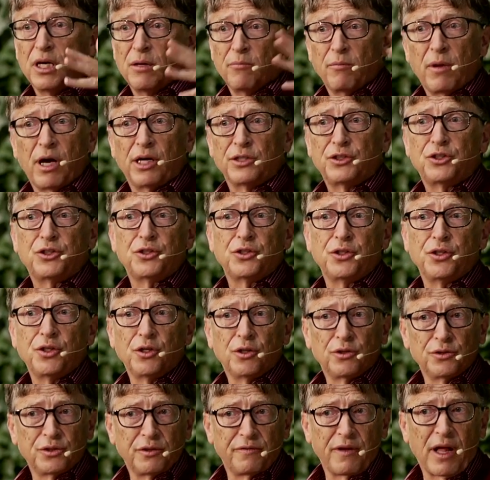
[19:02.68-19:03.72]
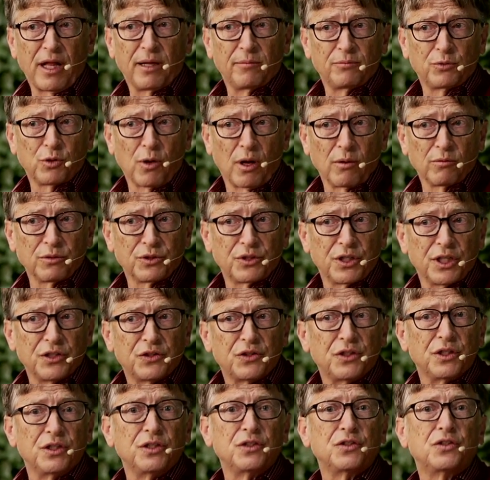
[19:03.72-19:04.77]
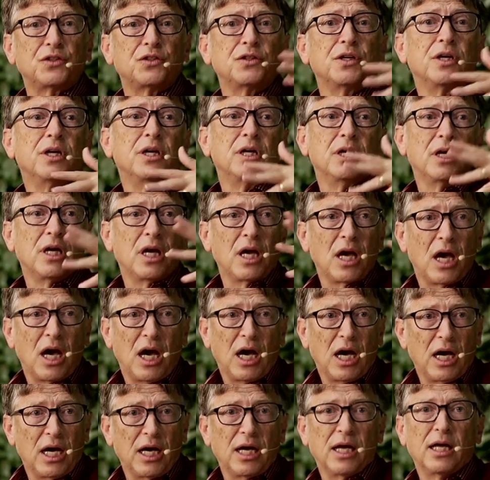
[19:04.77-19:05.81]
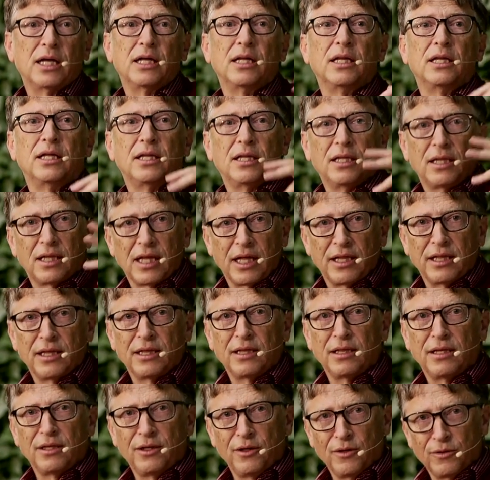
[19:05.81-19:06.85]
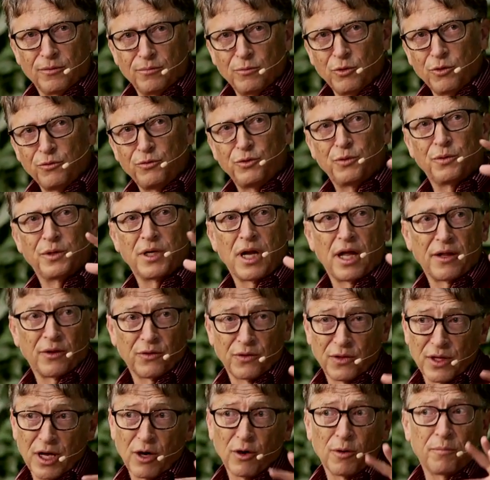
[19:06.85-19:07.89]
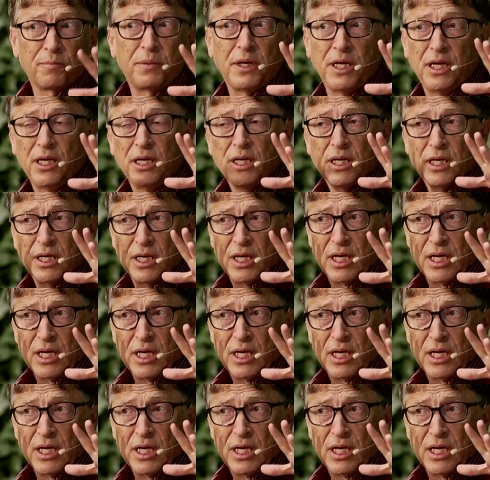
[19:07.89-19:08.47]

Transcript: much, you'll develop drug resistance, then you'll move to another therapy.